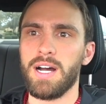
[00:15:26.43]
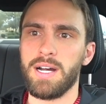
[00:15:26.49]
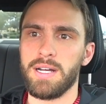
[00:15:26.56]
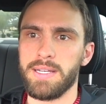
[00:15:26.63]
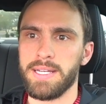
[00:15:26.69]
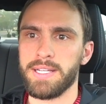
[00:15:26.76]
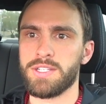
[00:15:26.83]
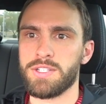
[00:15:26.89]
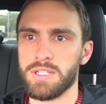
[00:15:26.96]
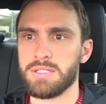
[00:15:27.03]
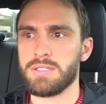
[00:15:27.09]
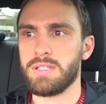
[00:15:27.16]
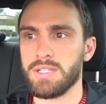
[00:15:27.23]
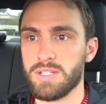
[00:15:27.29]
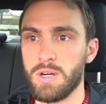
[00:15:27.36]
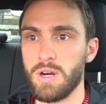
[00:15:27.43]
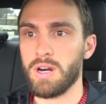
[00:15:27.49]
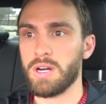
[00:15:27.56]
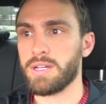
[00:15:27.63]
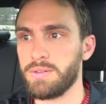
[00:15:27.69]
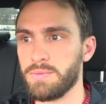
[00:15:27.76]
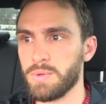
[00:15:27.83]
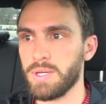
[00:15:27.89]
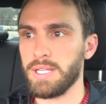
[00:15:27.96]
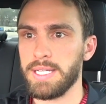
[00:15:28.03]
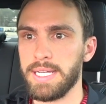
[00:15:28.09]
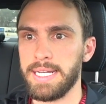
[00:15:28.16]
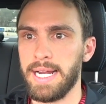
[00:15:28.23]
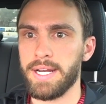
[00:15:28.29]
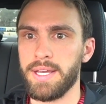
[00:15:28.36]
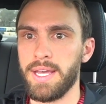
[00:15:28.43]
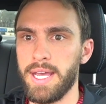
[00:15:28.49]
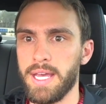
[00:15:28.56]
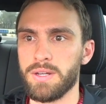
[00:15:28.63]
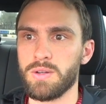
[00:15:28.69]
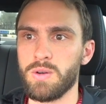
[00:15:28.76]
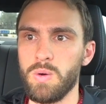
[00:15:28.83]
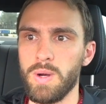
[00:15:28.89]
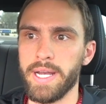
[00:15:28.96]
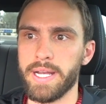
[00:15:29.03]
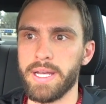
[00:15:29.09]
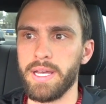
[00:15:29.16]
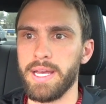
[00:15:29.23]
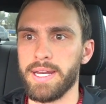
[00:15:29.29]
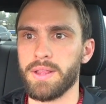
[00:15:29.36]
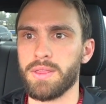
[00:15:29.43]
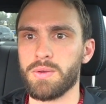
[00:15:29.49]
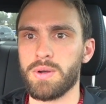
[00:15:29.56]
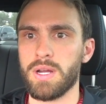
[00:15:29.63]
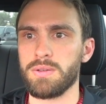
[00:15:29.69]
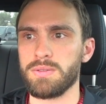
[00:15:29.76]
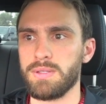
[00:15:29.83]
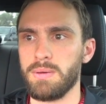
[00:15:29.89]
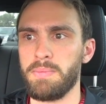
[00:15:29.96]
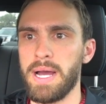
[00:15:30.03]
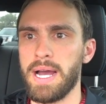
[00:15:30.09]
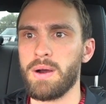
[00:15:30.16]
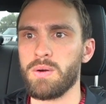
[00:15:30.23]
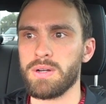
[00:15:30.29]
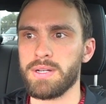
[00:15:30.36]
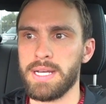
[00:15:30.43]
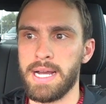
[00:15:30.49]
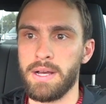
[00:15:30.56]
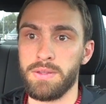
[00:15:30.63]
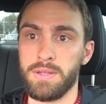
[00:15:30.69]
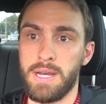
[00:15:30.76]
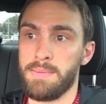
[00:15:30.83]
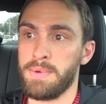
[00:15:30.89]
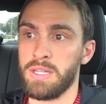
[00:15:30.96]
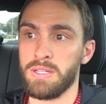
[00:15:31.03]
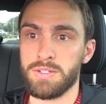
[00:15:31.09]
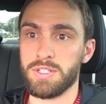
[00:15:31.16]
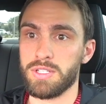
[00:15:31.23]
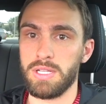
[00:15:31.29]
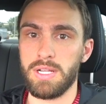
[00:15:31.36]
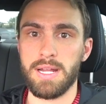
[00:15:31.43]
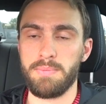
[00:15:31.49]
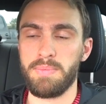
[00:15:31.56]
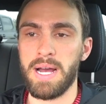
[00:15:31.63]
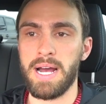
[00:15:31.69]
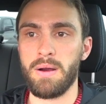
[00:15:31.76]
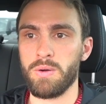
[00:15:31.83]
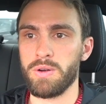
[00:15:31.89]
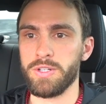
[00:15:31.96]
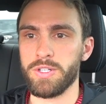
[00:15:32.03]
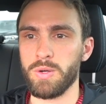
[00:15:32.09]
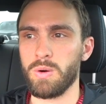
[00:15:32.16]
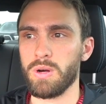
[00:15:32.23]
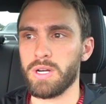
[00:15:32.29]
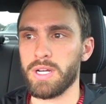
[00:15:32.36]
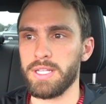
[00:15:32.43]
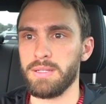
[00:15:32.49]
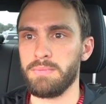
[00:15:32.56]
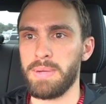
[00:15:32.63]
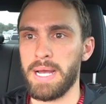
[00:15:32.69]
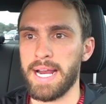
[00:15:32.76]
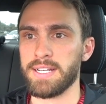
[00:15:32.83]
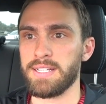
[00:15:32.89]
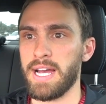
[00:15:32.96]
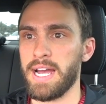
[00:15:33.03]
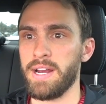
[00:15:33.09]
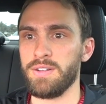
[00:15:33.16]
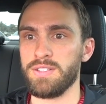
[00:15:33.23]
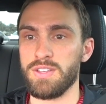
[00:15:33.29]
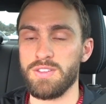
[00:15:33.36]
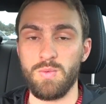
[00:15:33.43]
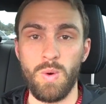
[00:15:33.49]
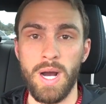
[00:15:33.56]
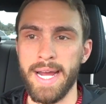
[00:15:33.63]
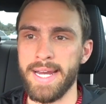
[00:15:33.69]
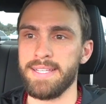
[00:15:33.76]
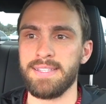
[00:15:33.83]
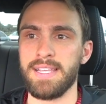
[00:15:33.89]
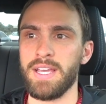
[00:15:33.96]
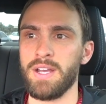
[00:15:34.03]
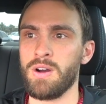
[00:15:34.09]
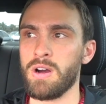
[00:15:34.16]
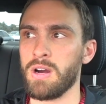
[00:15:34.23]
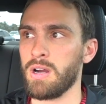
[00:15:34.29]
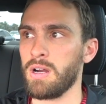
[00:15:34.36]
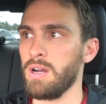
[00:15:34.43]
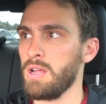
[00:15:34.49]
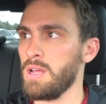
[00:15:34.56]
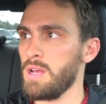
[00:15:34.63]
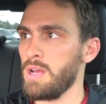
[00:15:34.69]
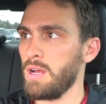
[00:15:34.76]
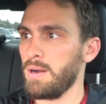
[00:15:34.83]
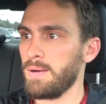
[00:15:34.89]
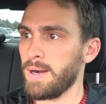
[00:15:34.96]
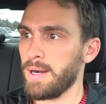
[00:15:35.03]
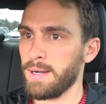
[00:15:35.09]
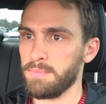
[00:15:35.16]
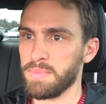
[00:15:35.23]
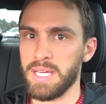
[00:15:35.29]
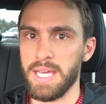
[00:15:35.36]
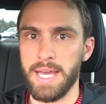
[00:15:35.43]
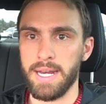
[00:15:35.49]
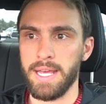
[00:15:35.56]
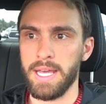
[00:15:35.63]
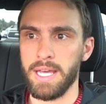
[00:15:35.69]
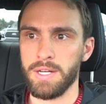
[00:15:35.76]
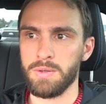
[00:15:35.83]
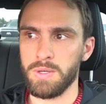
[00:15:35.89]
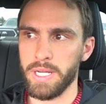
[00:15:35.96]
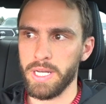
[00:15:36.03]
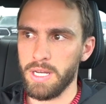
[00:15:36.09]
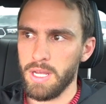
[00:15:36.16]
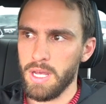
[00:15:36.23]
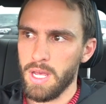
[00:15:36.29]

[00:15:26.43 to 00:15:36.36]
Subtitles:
It's just, this car can really get out of hand quick, and it throttles the power down. I mean, there's just a lot of power and torque, and the back tires, as wide as they are, can't handle it.